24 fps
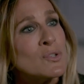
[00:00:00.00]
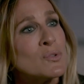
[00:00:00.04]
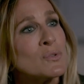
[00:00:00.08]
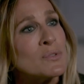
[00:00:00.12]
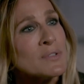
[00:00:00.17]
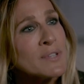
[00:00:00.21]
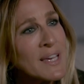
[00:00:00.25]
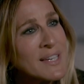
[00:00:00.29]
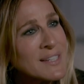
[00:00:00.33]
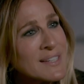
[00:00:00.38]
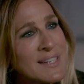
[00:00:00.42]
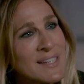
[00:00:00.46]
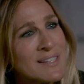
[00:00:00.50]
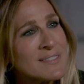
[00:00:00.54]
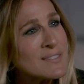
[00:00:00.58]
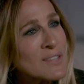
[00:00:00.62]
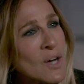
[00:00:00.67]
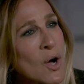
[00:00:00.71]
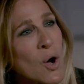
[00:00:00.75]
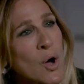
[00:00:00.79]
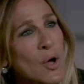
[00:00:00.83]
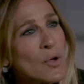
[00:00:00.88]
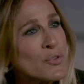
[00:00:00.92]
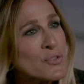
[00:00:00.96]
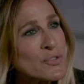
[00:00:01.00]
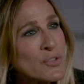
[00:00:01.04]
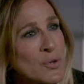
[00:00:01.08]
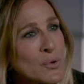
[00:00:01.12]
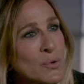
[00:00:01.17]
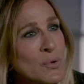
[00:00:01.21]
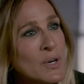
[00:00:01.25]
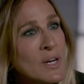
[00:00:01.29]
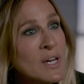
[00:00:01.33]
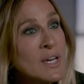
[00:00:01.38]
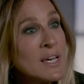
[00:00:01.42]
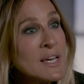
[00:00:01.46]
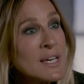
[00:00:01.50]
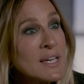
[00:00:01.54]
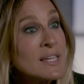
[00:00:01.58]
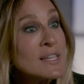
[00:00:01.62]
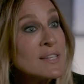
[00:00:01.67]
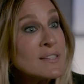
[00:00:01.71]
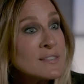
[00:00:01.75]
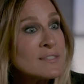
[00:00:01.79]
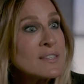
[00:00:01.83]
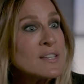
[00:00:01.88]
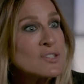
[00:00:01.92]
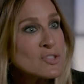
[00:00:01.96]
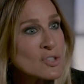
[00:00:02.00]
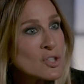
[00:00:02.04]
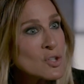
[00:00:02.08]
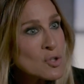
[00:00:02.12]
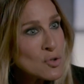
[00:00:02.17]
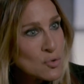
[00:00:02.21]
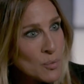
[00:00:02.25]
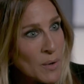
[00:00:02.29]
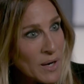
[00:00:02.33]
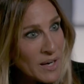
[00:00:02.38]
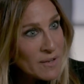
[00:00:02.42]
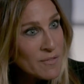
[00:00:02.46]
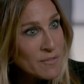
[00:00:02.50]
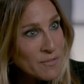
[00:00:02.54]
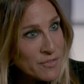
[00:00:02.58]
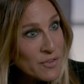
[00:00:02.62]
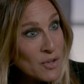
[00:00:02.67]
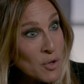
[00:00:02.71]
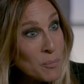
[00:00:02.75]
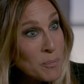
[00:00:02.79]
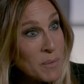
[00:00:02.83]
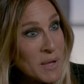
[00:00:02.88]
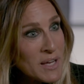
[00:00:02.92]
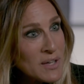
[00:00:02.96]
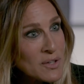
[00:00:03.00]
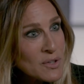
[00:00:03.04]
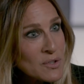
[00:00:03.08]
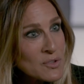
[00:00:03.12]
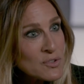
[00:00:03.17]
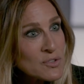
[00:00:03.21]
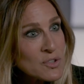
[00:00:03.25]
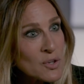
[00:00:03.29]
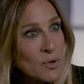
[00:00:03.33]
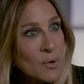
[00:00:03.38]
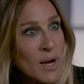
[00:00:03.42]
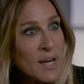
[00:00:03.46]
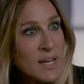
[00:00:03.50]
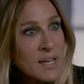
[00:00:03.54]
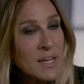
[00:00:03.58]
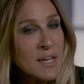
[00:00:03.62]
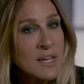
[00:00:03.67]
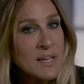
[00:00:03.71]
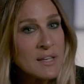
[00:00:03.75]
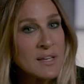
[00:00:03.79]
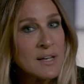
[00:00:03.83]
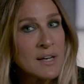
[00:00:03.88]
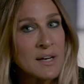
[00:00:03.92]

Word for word: You like mm -hmm. it's also he's such a great filmmaker. So I